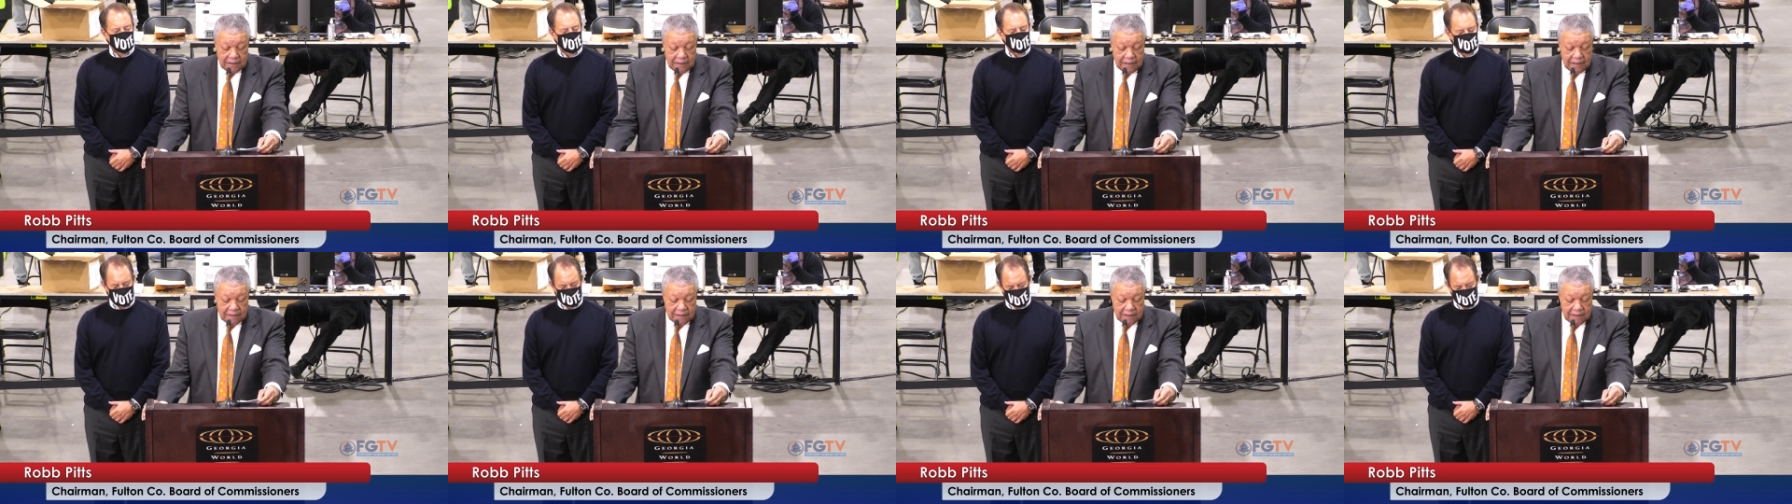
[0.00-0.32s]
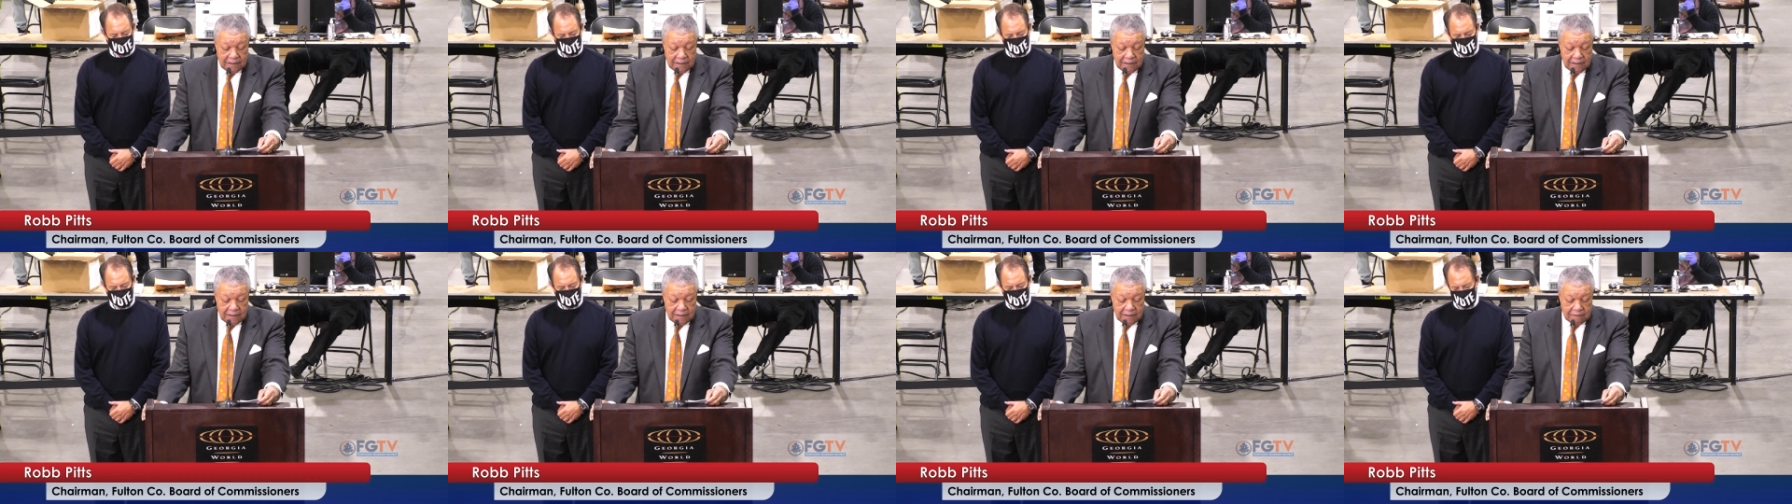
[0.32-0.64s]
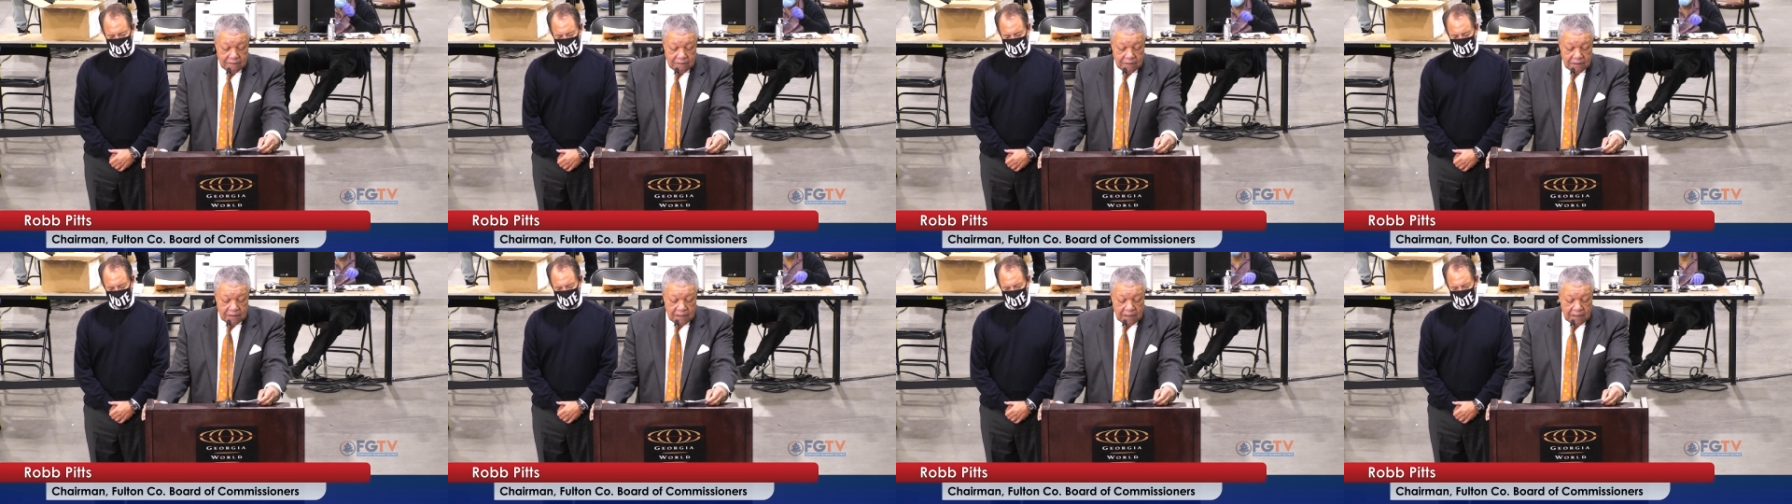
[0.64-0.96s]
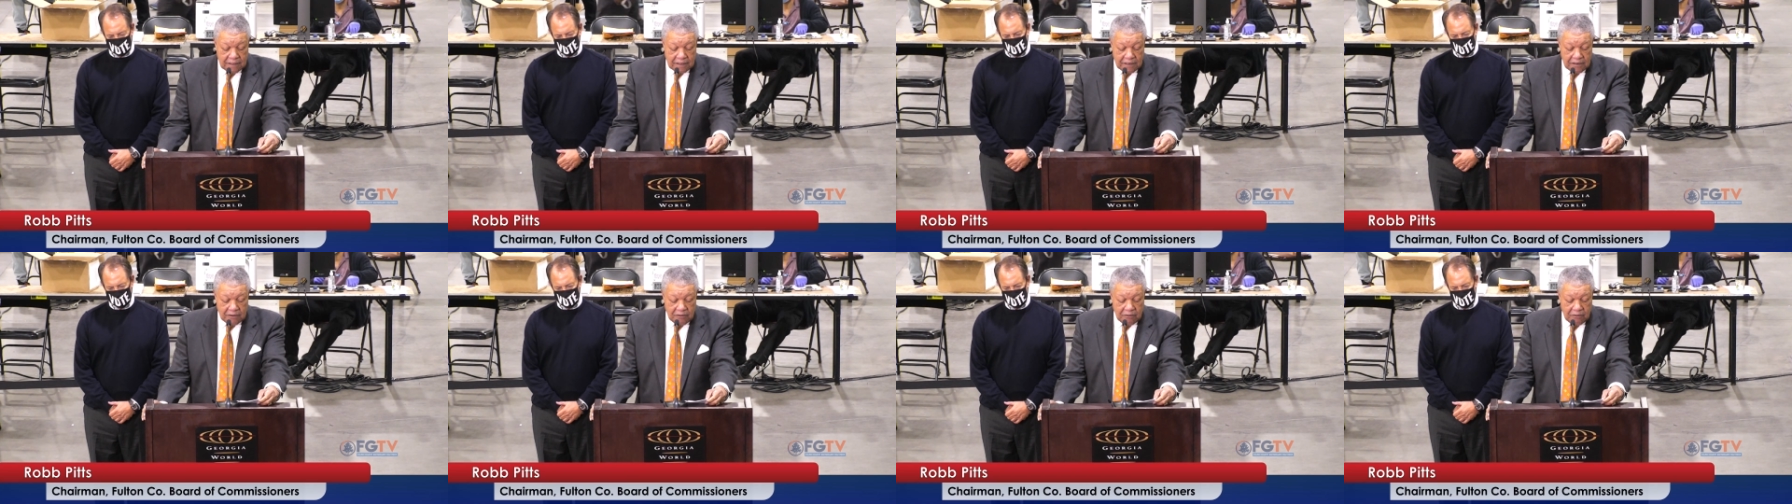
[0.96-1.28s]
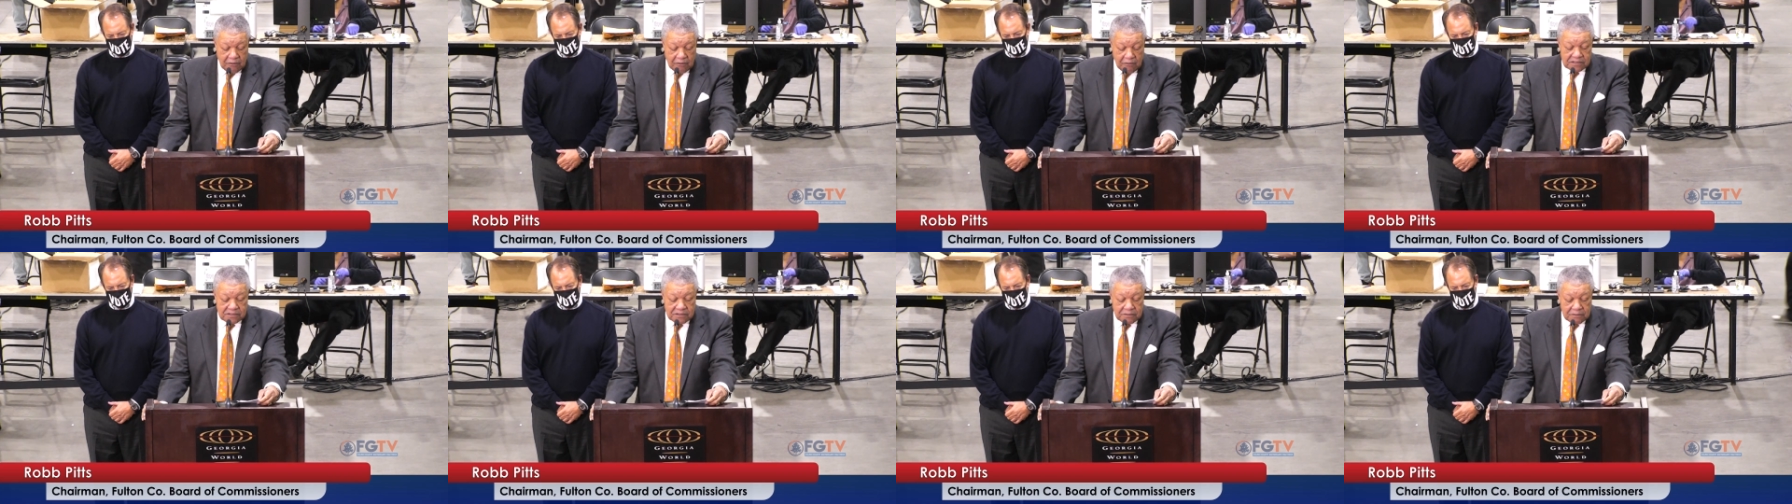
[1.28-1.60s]
and the uh,
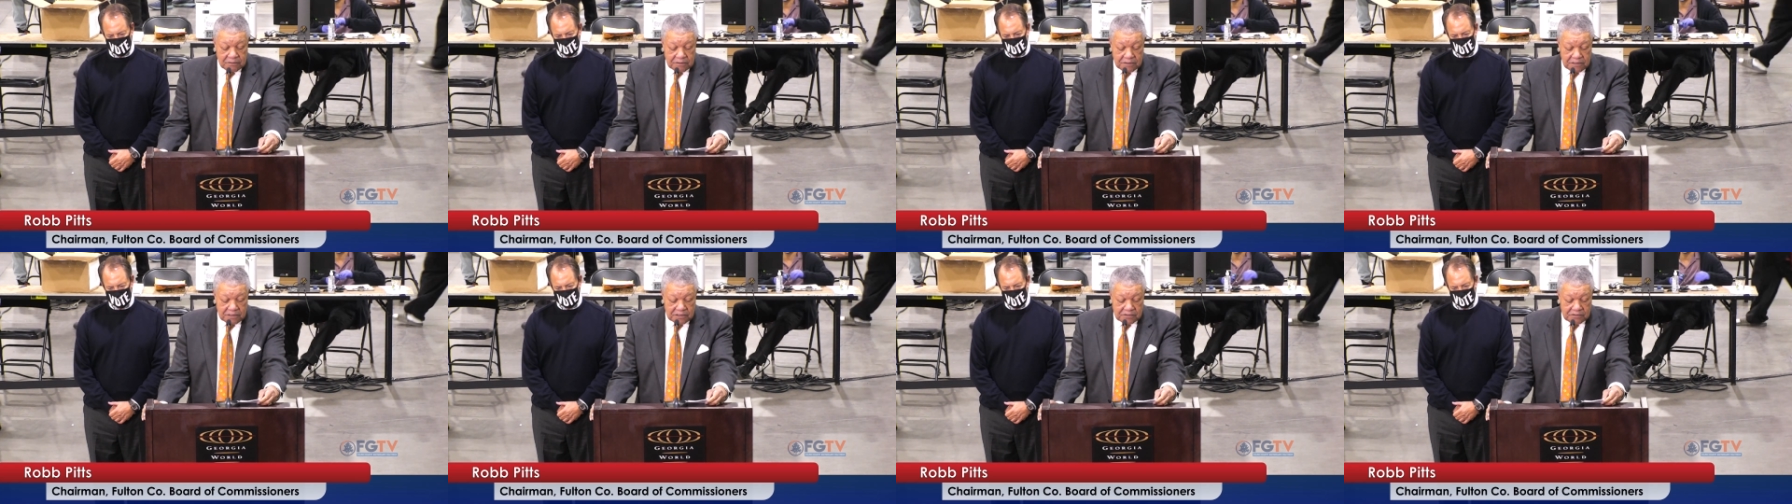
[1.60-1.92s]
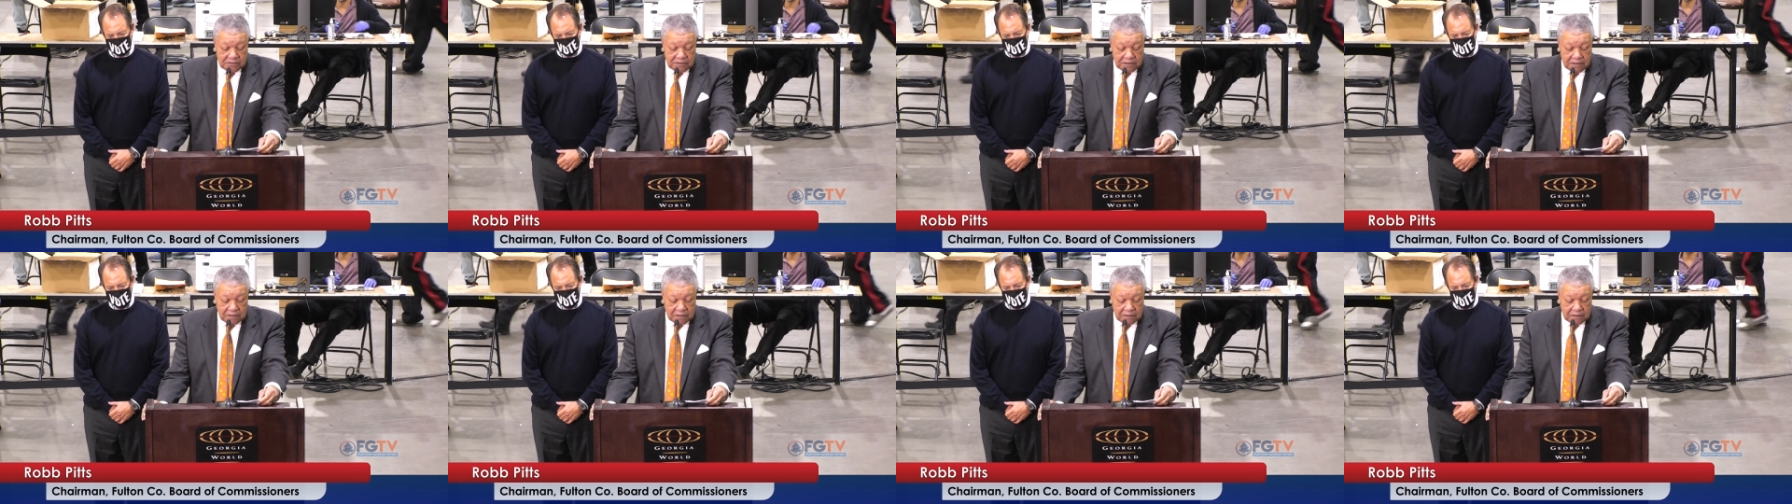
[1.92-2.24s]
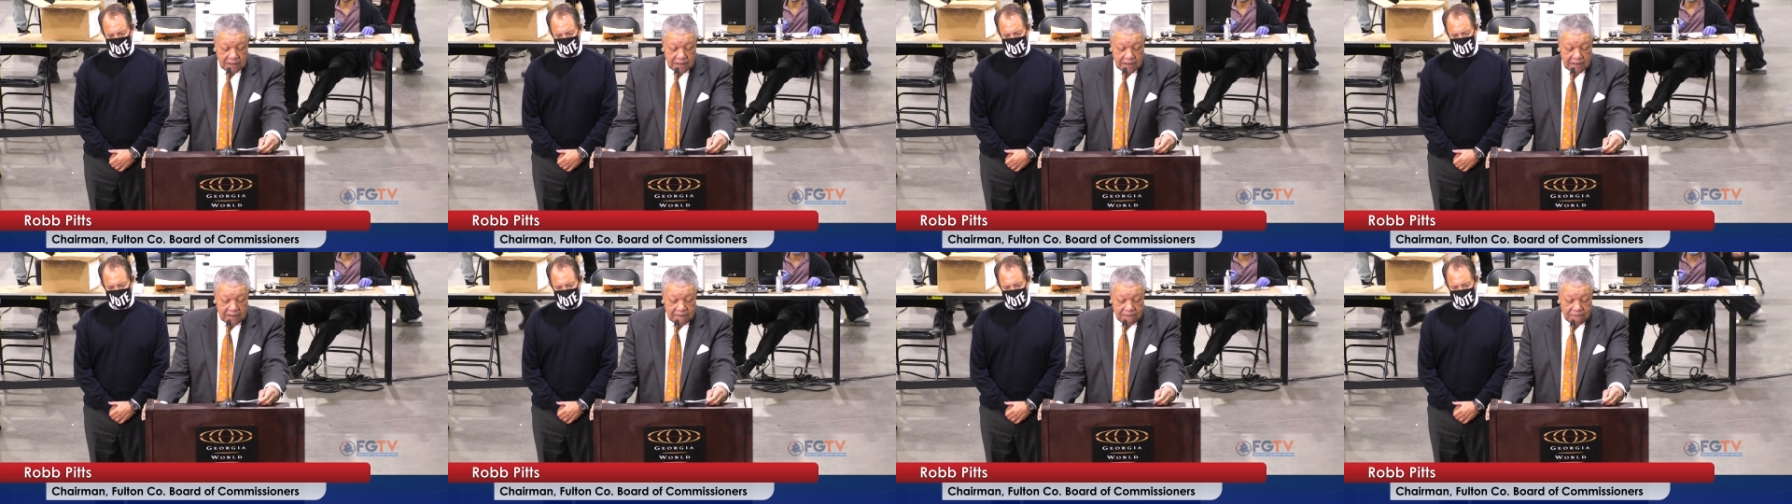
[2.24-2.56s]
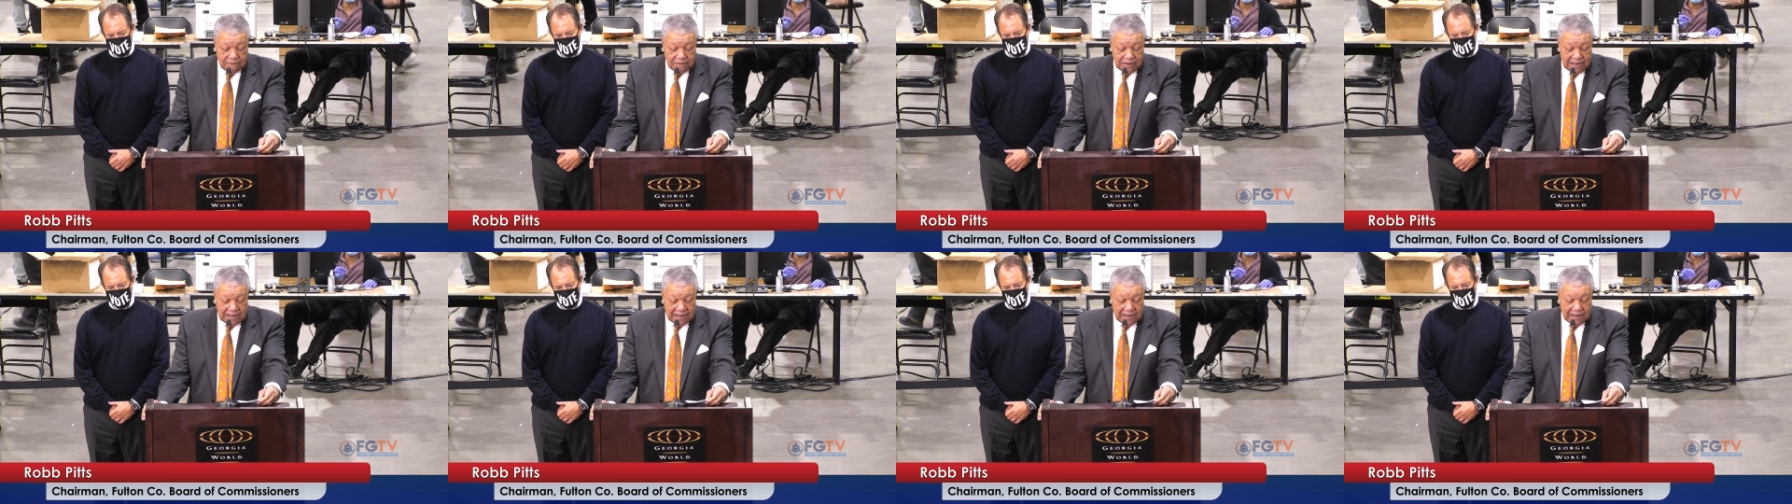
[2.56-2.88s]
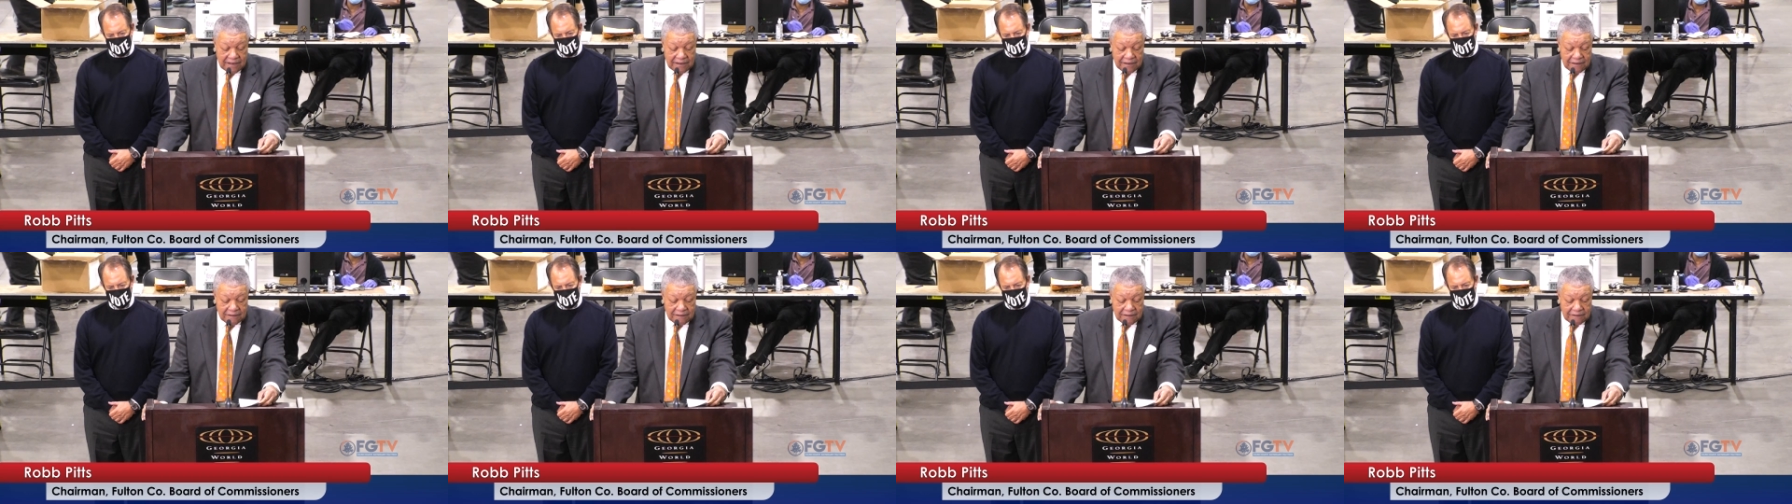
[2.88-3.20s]
Congressional District uh,
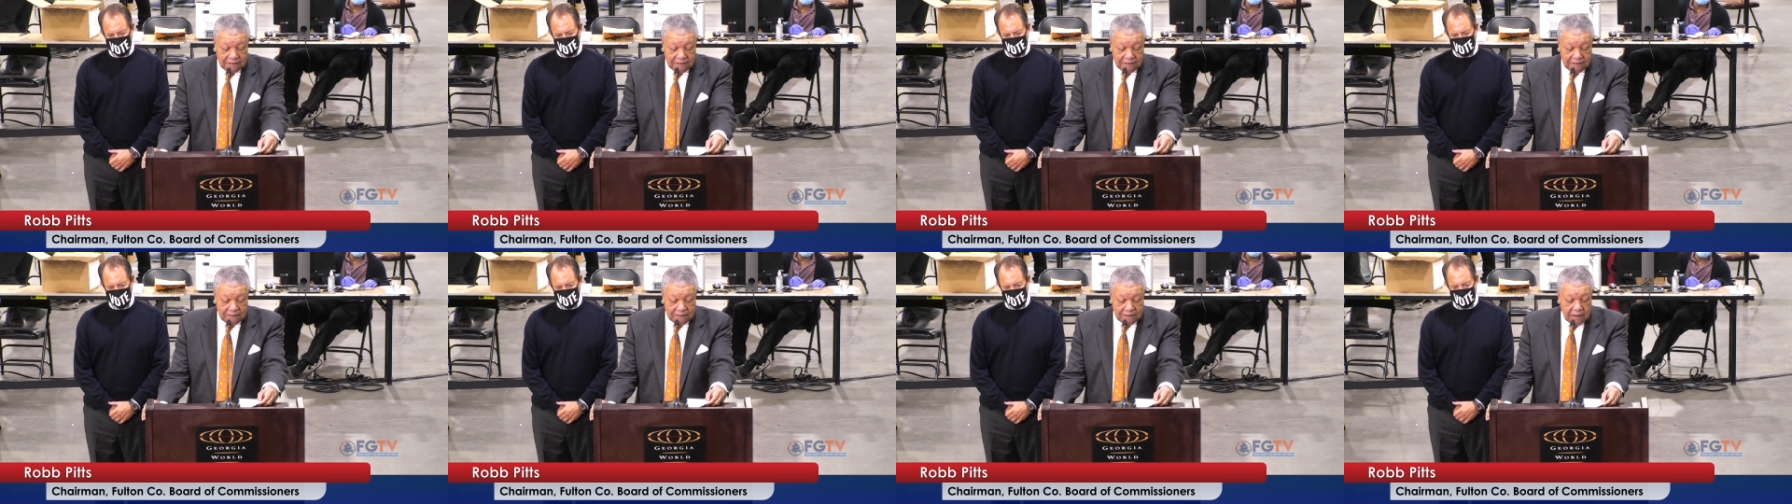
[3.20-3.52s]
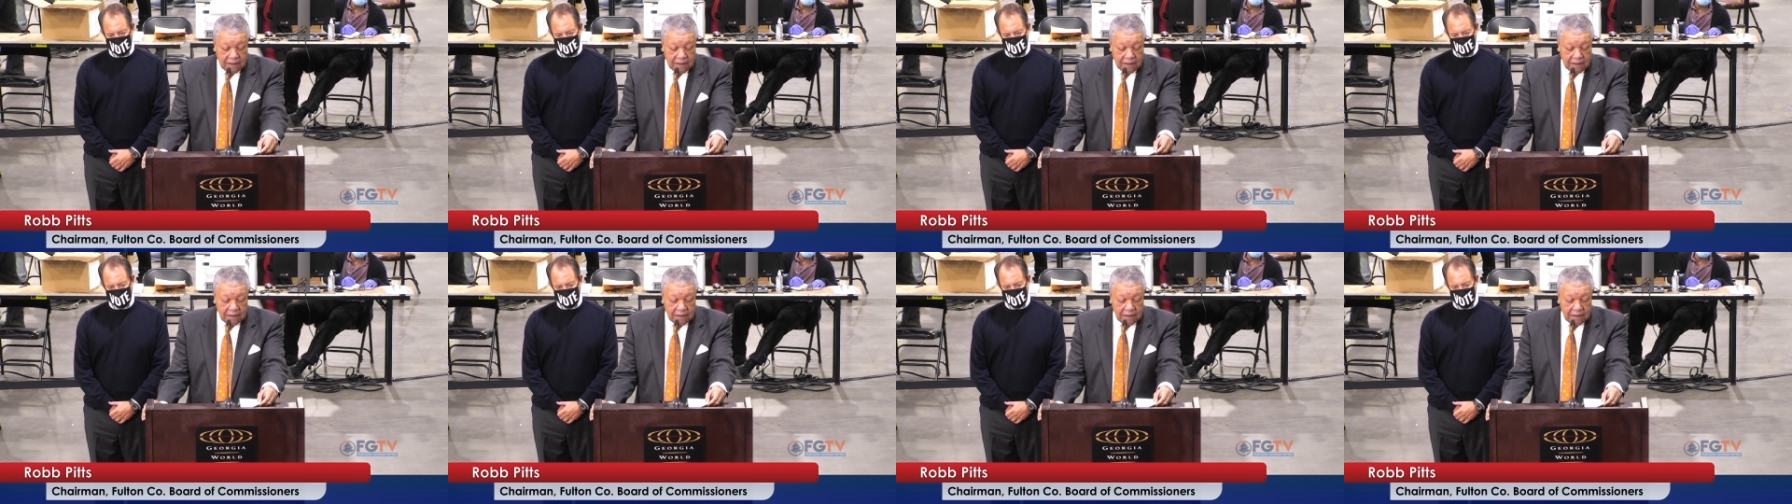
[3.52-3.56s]
5.